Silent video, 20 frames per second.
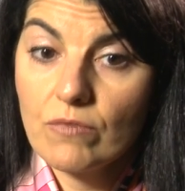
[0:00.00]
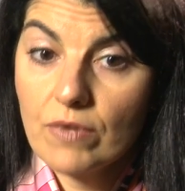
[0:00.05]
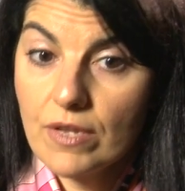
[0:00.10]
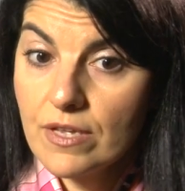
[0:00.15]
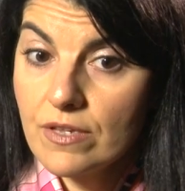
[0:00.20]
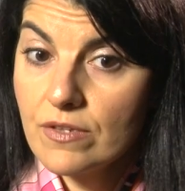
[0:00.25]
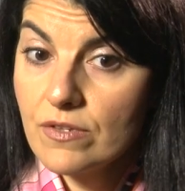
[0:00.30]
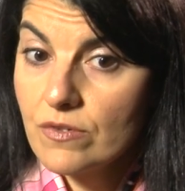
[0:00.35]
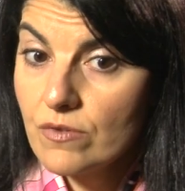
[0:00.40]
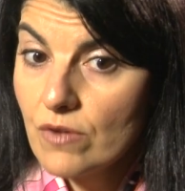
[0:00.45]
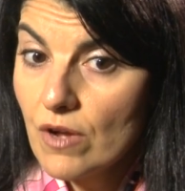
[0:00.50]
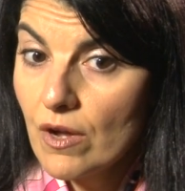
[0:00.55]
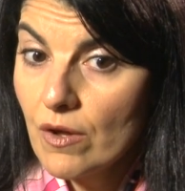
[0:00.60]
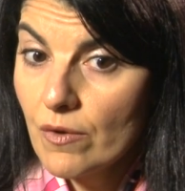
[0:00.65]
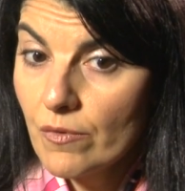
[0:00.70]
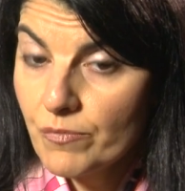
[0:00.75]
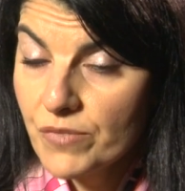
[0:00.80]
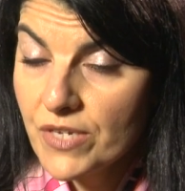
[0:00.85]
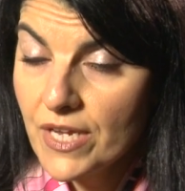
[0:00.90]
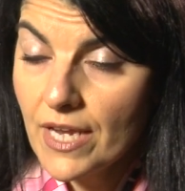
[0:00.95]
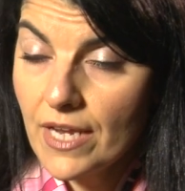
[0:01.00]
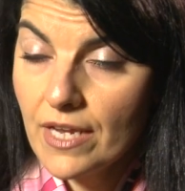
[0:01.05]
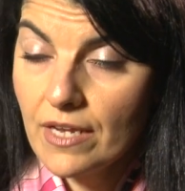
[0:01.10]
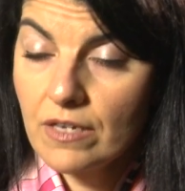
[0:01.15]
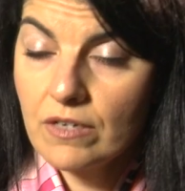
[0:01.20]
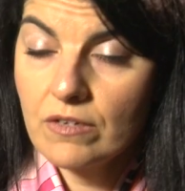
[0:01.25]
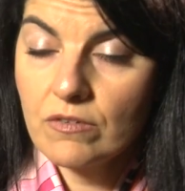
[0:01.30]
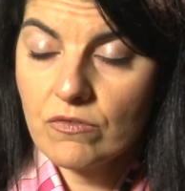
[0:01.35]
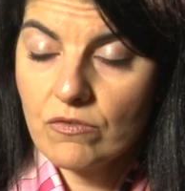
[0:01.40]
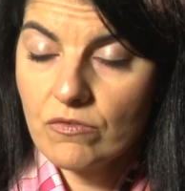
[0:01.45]
is
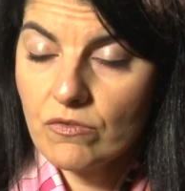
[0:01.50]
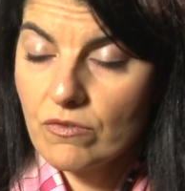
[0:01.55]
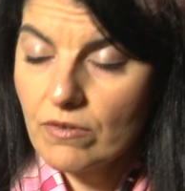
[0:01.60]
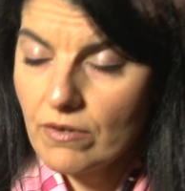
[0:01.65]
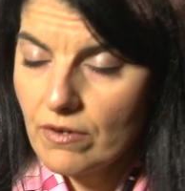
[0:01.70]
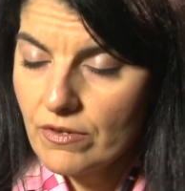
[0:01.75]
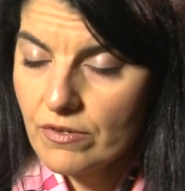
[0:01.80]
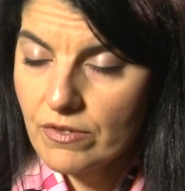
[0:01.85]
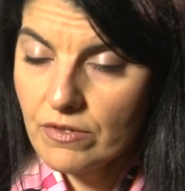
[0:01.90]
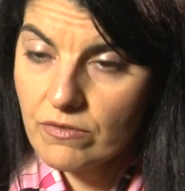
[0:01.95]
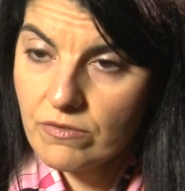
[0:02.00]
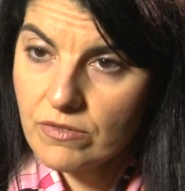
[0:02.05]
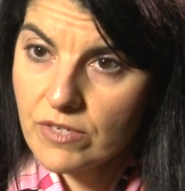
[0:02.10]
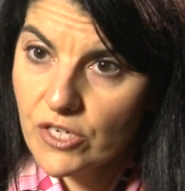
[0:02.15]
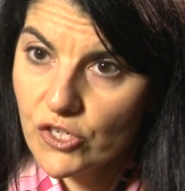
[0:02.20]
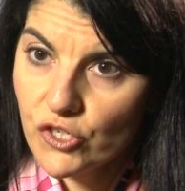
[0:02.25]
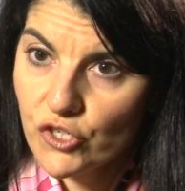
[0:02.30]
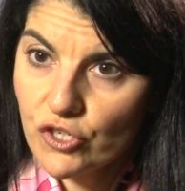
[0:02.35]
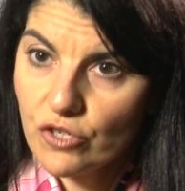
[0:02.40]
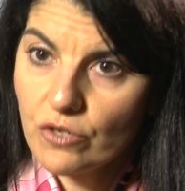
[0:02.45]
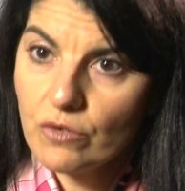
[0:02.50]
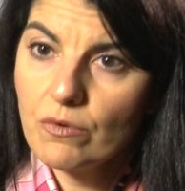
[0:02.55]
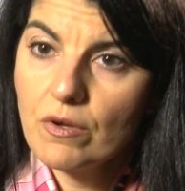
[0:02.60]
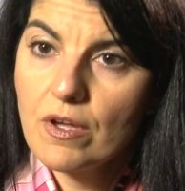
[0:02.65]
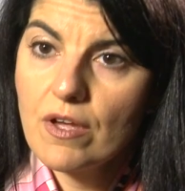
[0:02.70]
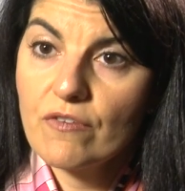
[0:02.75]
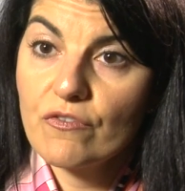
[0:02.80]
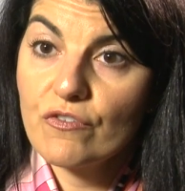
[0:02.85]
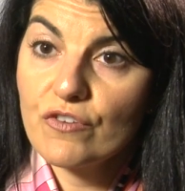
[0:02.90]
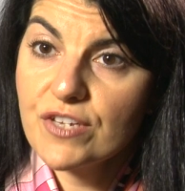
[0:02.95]
obtain a tissue
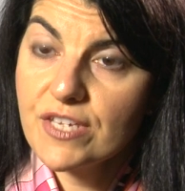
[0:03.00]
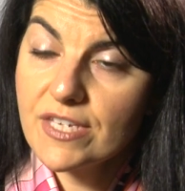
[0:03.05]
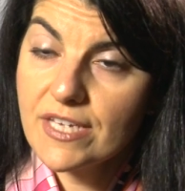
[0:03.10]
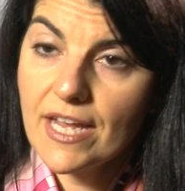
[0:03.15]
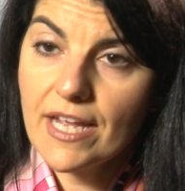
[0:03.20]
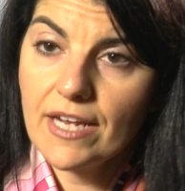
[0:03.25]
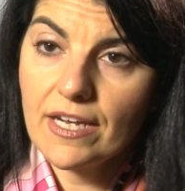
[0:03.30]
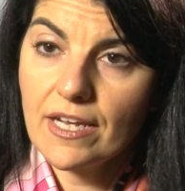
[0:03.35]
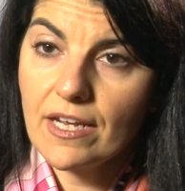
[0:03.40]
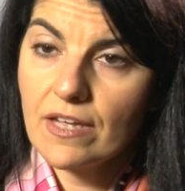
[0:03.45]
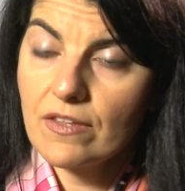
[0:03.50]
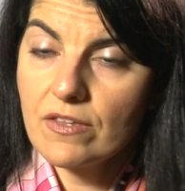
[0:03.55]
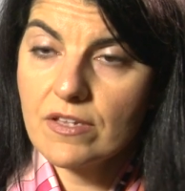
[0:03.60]
for staining.